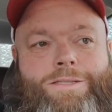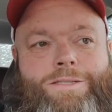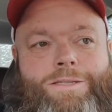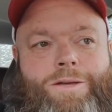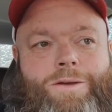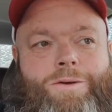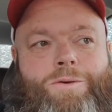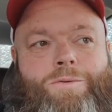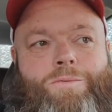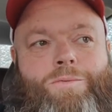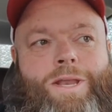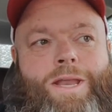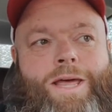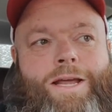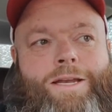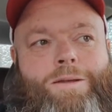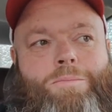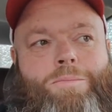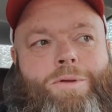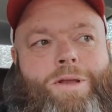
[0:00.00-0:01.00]
So we
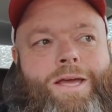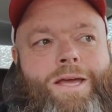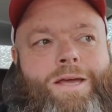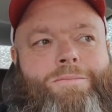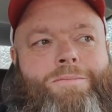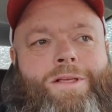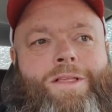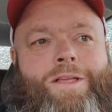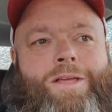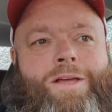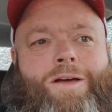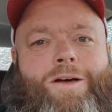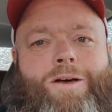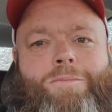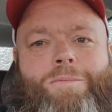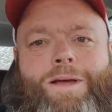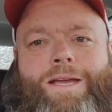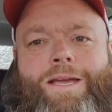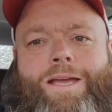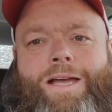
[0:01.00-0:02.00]
like to blame,
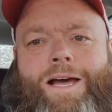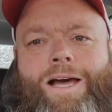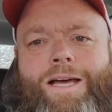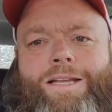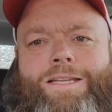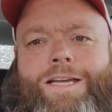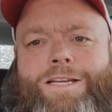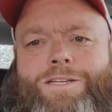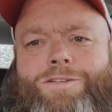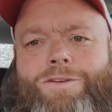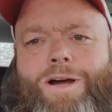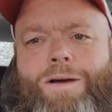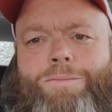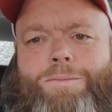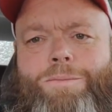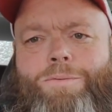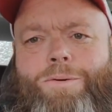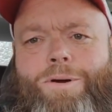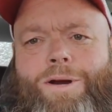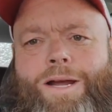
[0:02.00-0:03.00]
oh my God, they
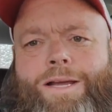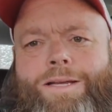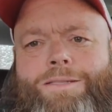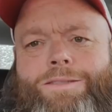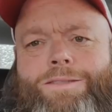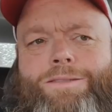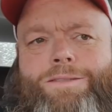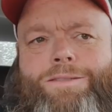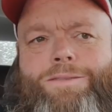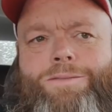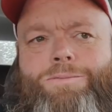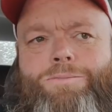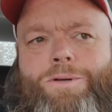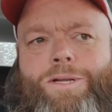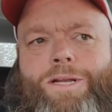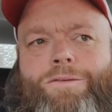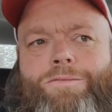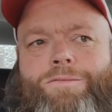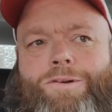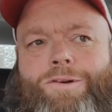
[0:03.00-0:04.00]
dropped price,
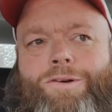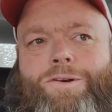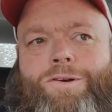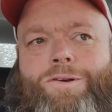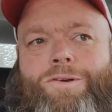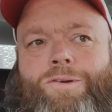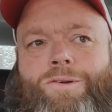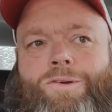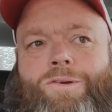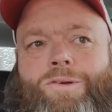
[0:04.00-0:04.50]
whenever